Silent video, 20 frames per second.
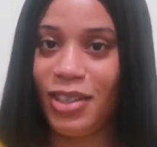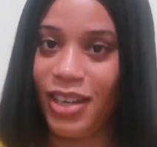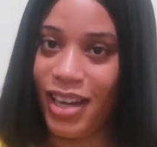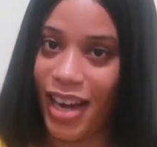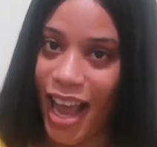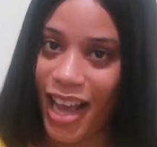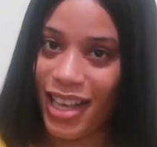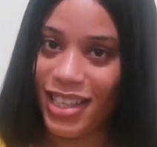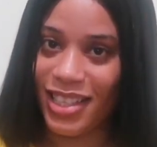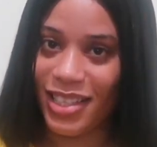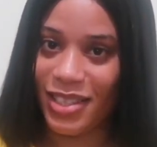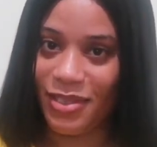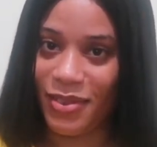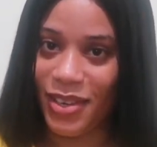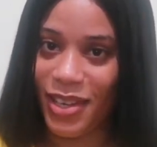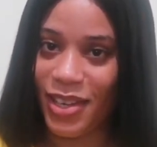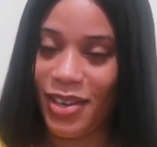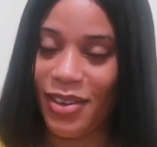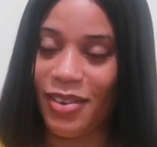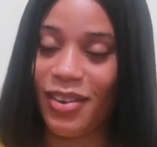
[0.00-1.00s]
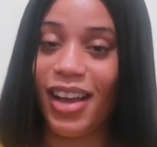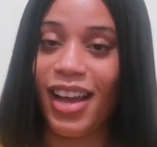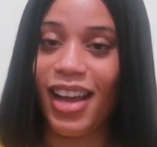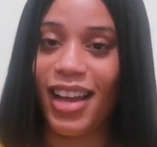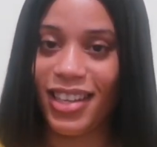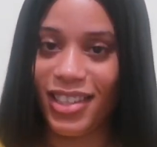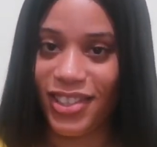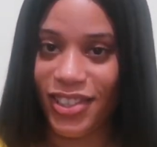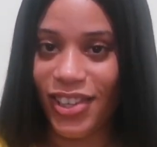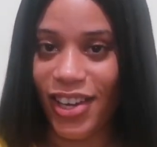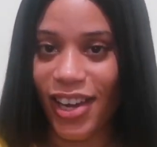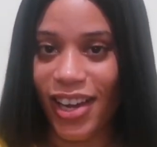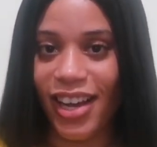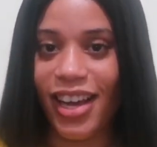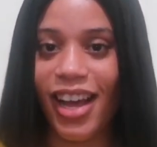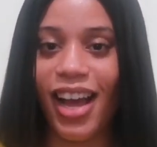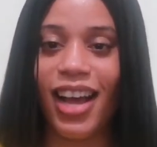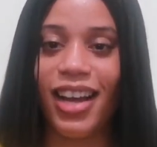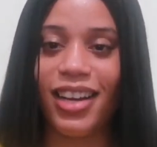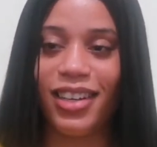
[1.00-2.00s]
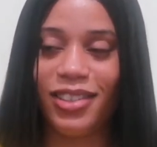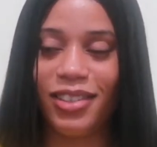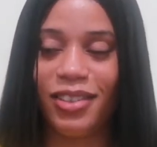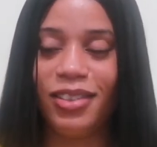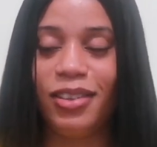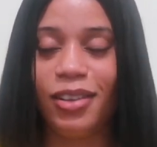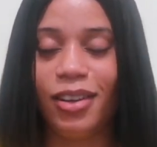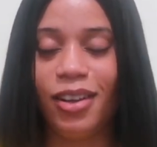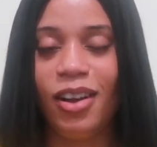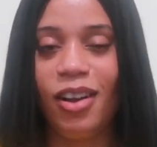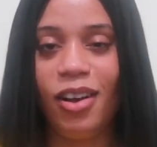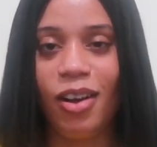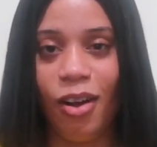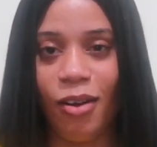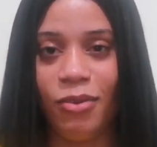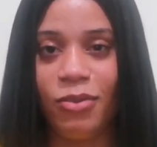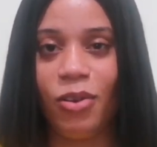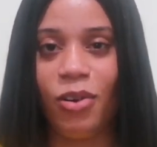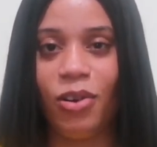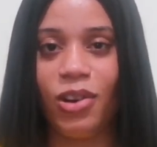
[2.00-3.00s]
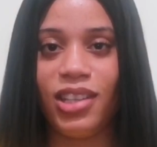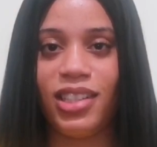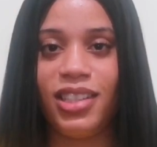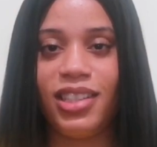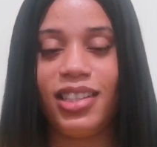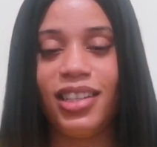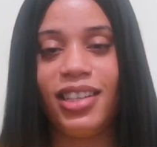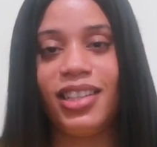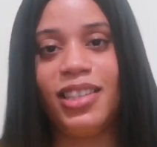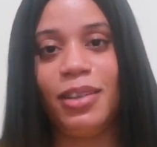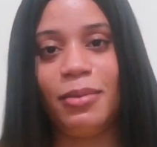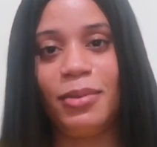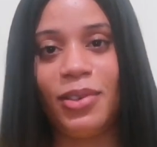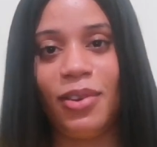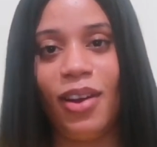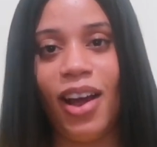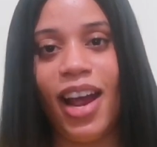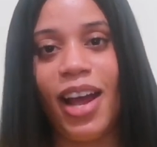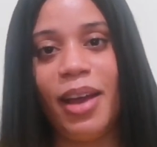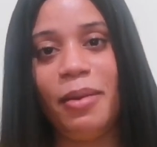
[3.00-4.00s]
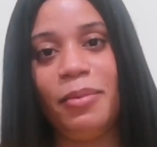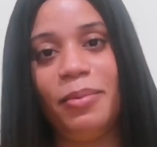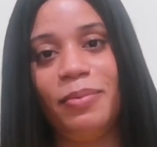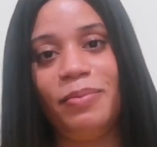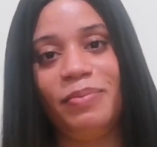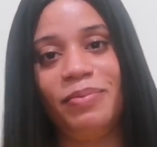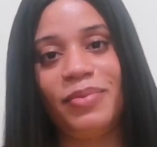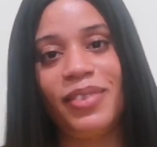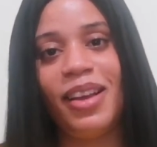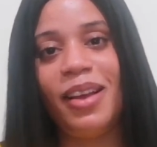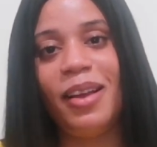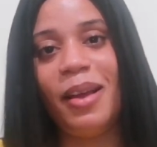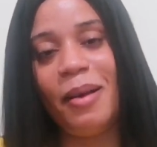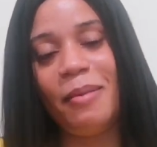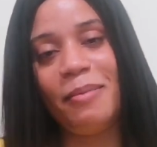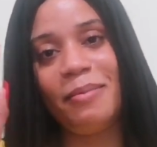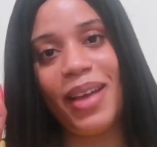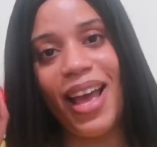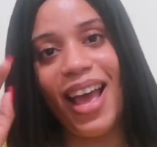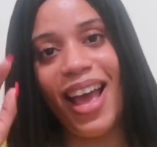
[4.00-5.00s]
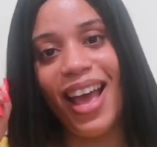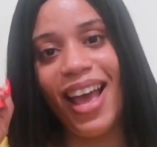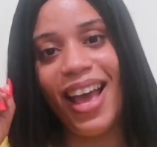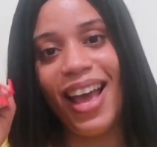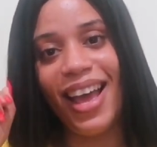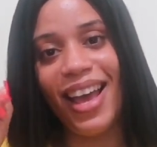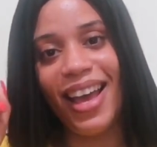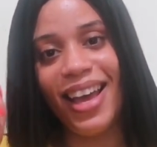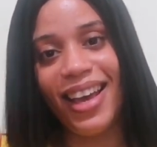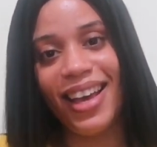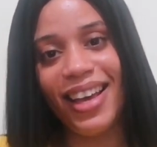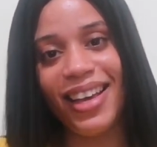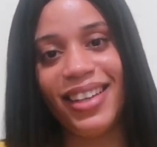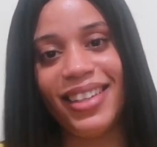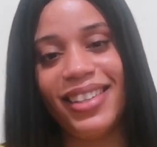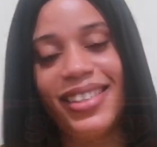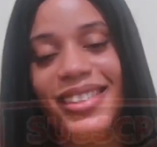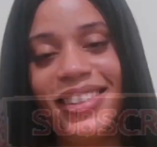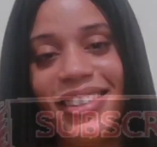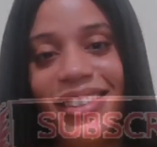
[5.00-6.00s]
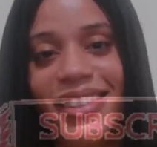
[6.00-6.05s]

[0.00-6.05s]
like this video, share, and of course subscribe. Bye.